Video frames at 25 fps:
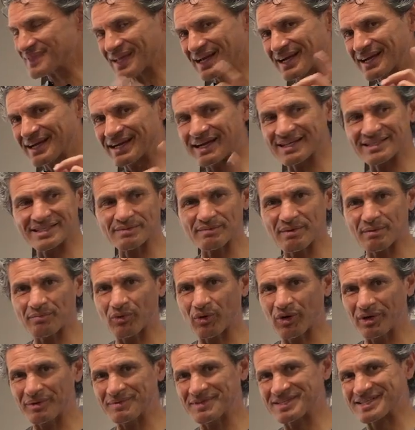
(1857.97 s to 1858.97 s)
I got some
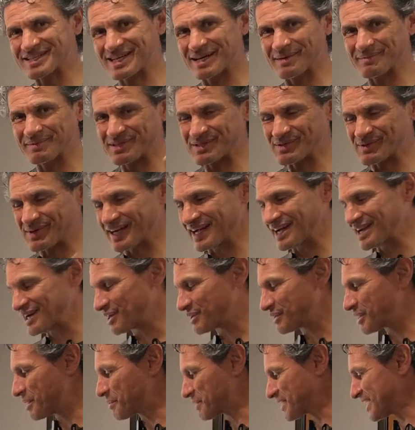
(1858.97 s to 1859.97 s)
appointments coming, so I got to
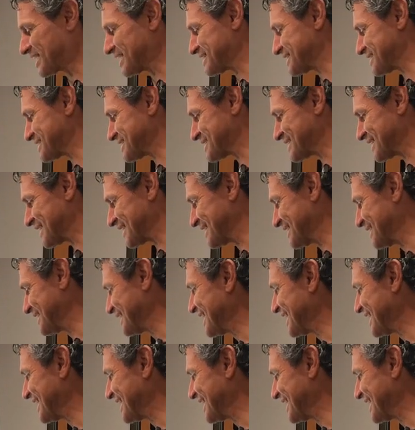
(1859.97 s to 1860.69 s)
hurry up and get this done.